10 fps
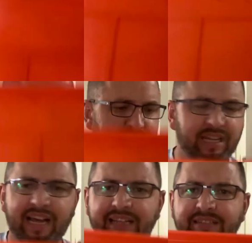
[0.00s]
is
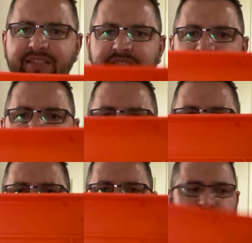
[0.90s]
nice,
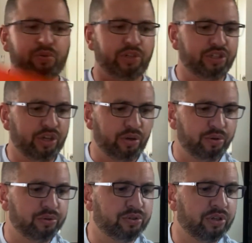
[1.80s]
and it sort of
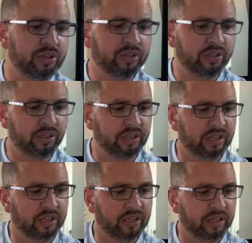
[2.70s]
shows
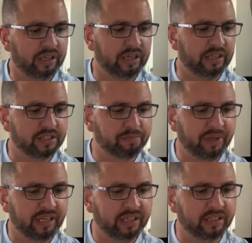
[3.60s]
it as
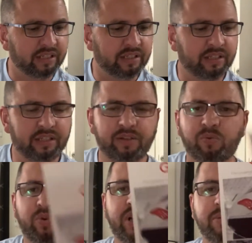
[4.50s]
being
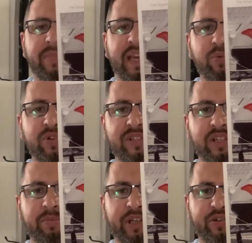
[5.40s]
one of the main ones in the
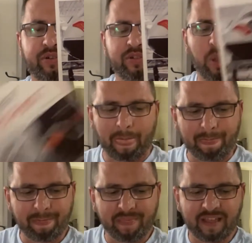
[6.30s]
pictures.
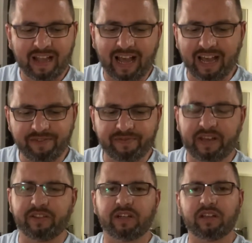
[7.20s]
I have
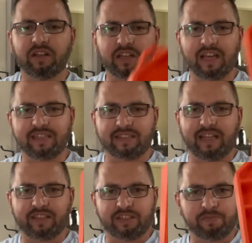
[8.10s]
found that a lot of guys like
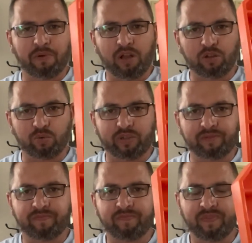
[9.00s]
the smaller one.
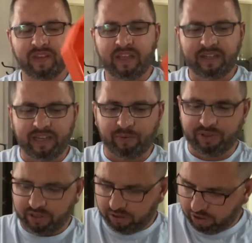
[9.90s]
Now with the
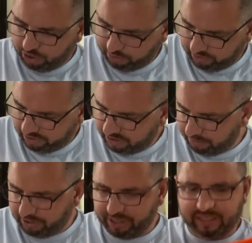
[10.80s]
large one, some of
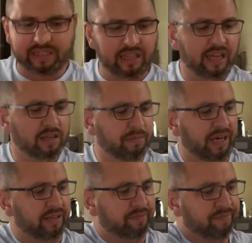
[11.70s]
the things I like about it,